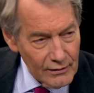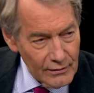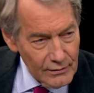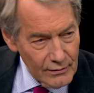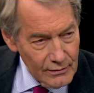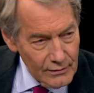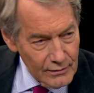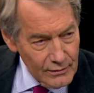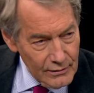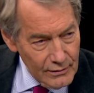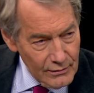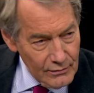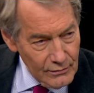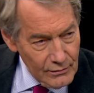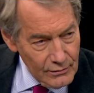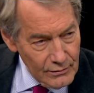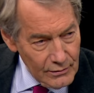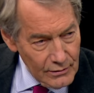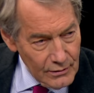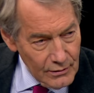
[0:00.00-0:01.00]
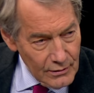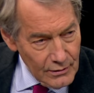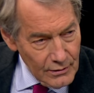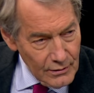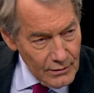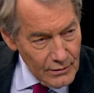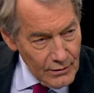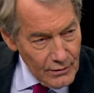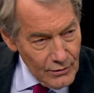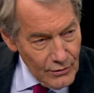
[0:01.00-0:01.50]
Well, fortunately, this
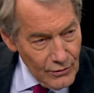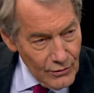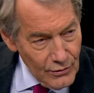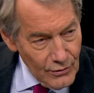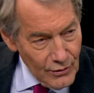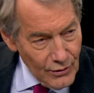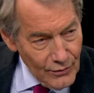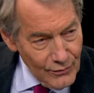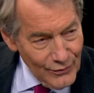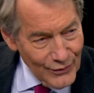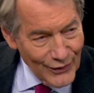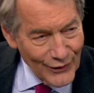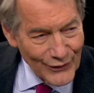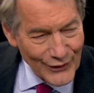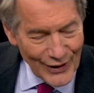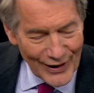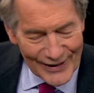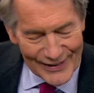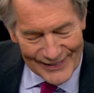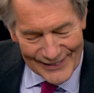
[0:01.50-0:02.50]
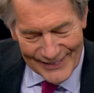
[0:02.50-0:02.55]
is just a hypothetical. Okay. So,